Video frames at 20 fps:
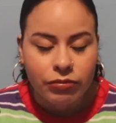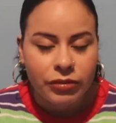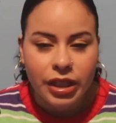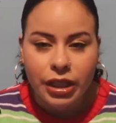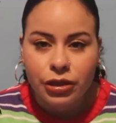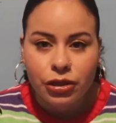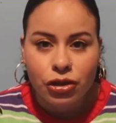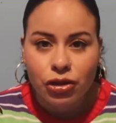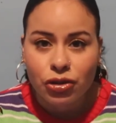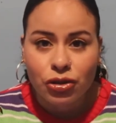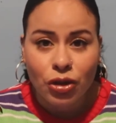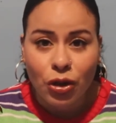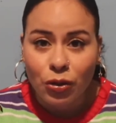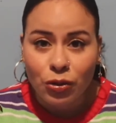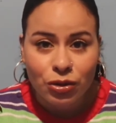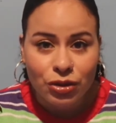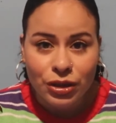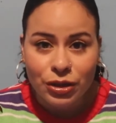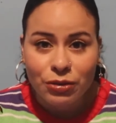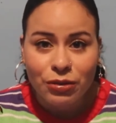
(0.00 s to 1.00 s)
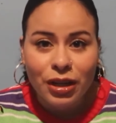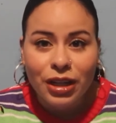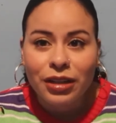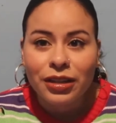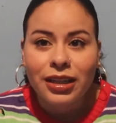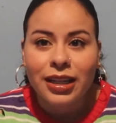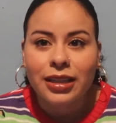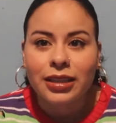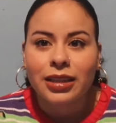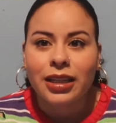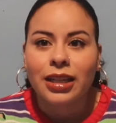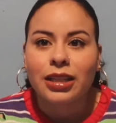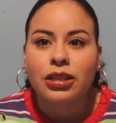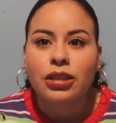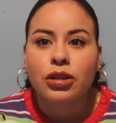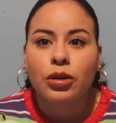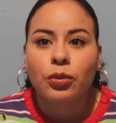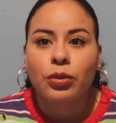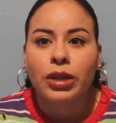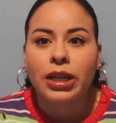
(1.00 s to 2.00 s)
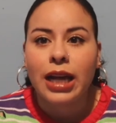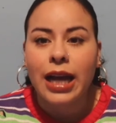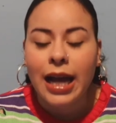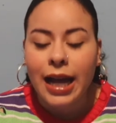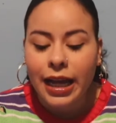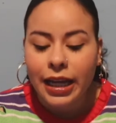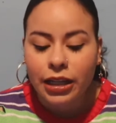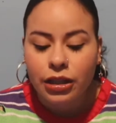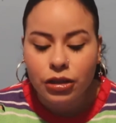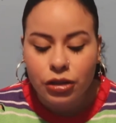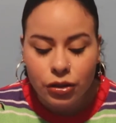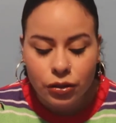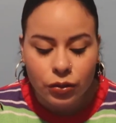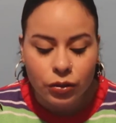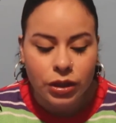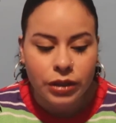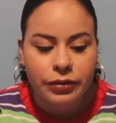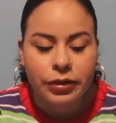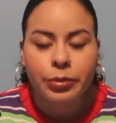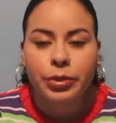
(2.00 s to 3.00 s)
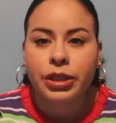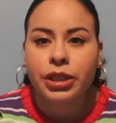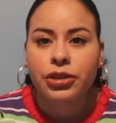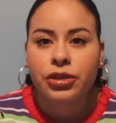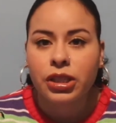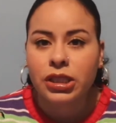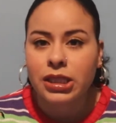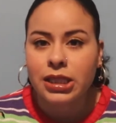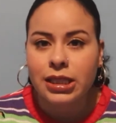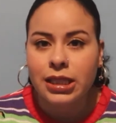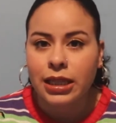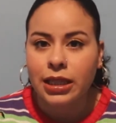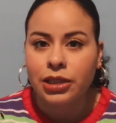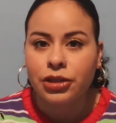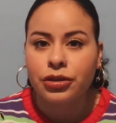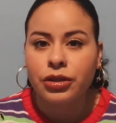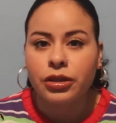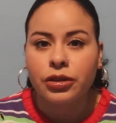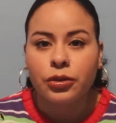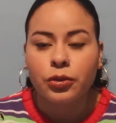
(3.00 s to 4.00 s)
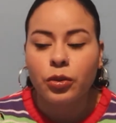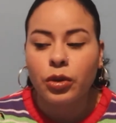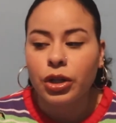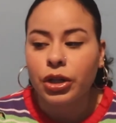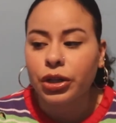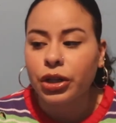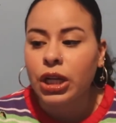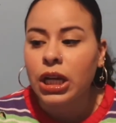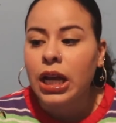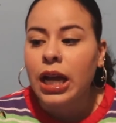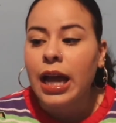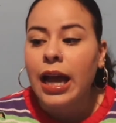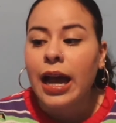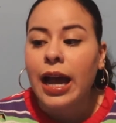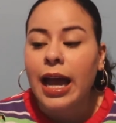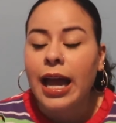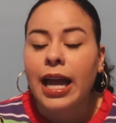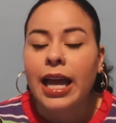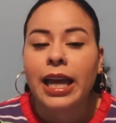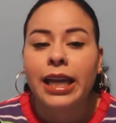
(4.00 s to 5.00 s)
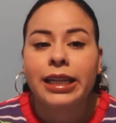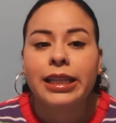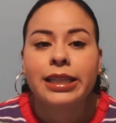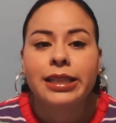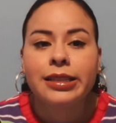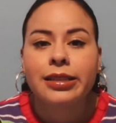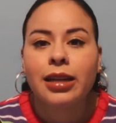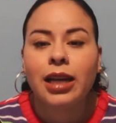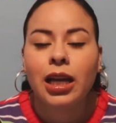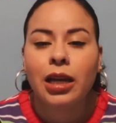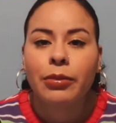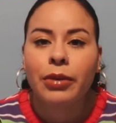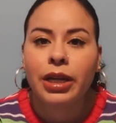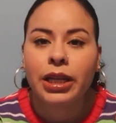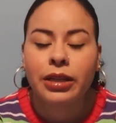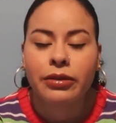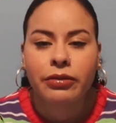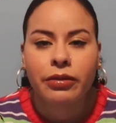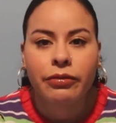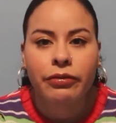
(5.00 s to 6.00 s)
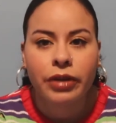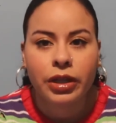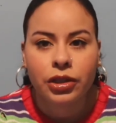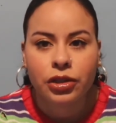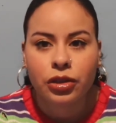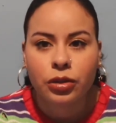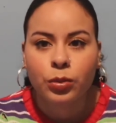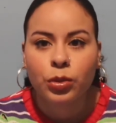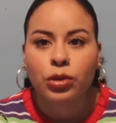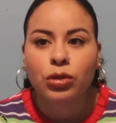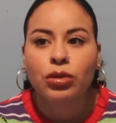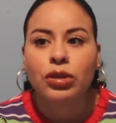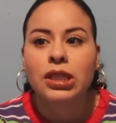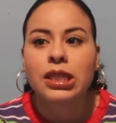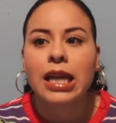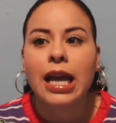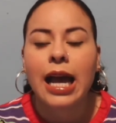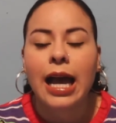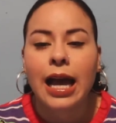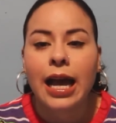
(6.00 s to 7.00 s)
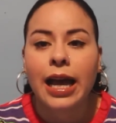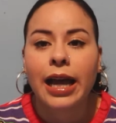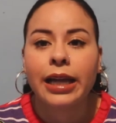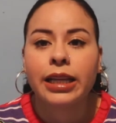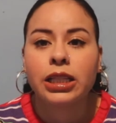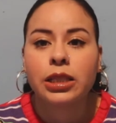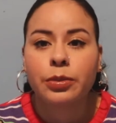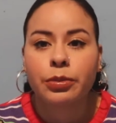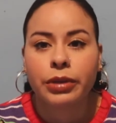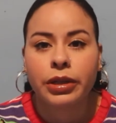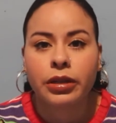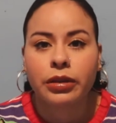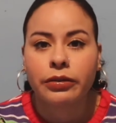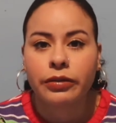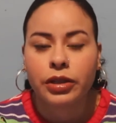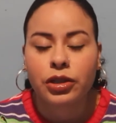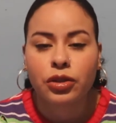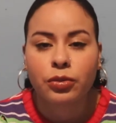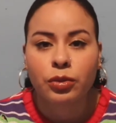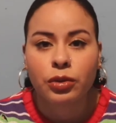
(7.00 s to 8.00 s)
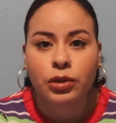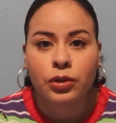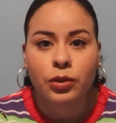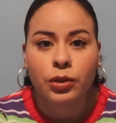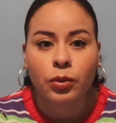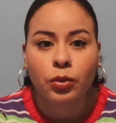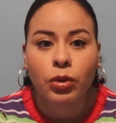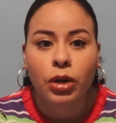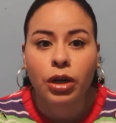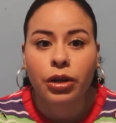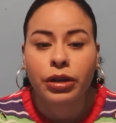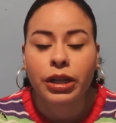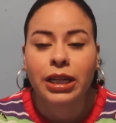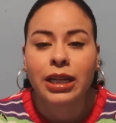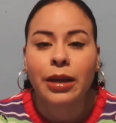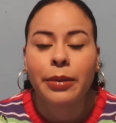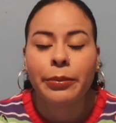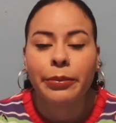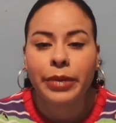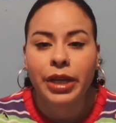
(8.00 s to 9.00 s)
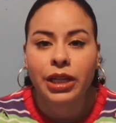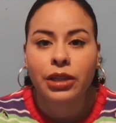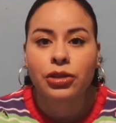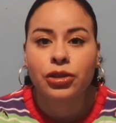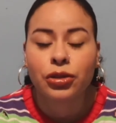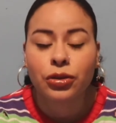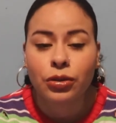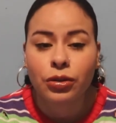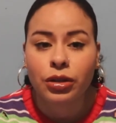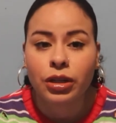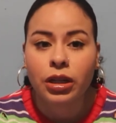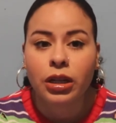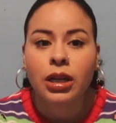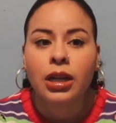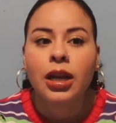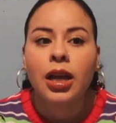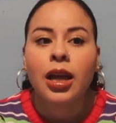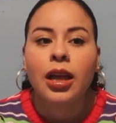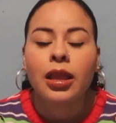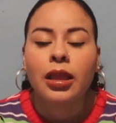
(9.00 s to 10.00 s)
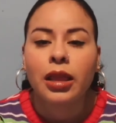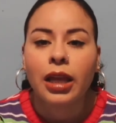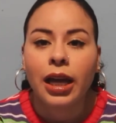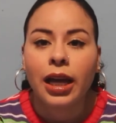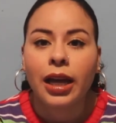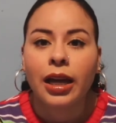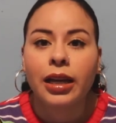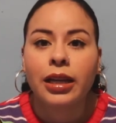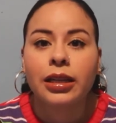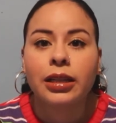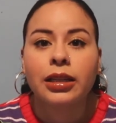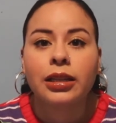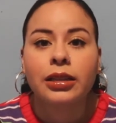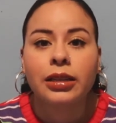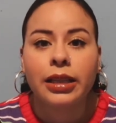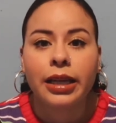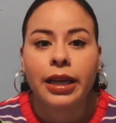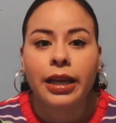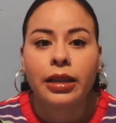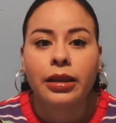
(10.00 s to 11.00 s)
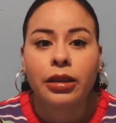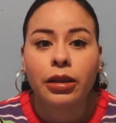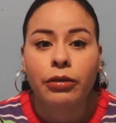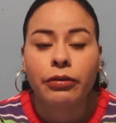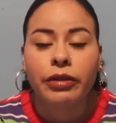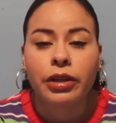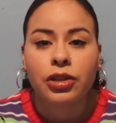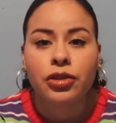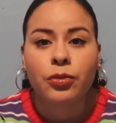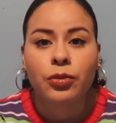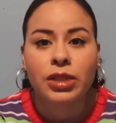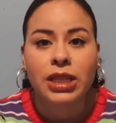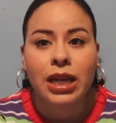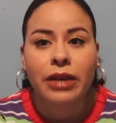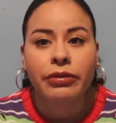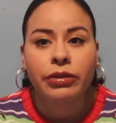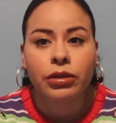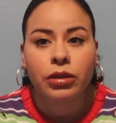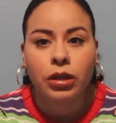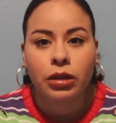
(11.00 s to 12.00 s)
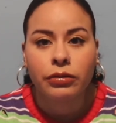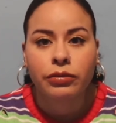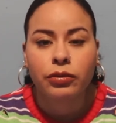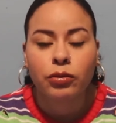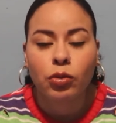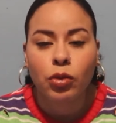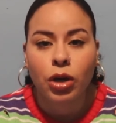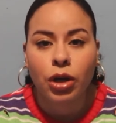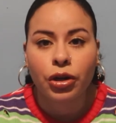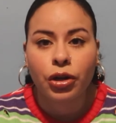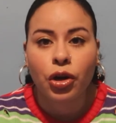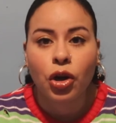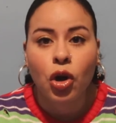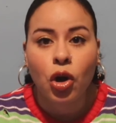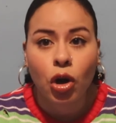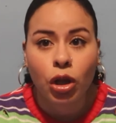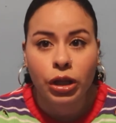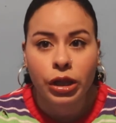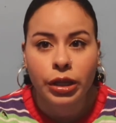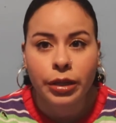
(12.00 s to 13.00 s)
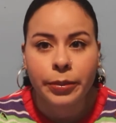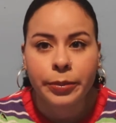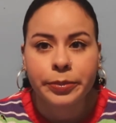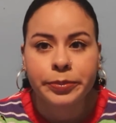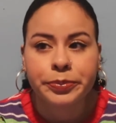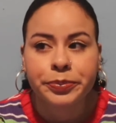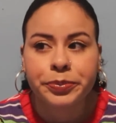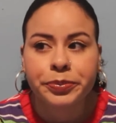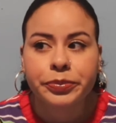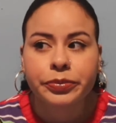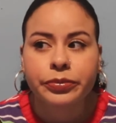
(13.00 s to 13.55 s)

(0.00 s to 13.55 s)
They just don't drink water like that. So what I do, if your bearded dragon's not drinking water, anytime I give them vegetables, I spray the vegetables with water and I make sure that the vegetables have enough water on them.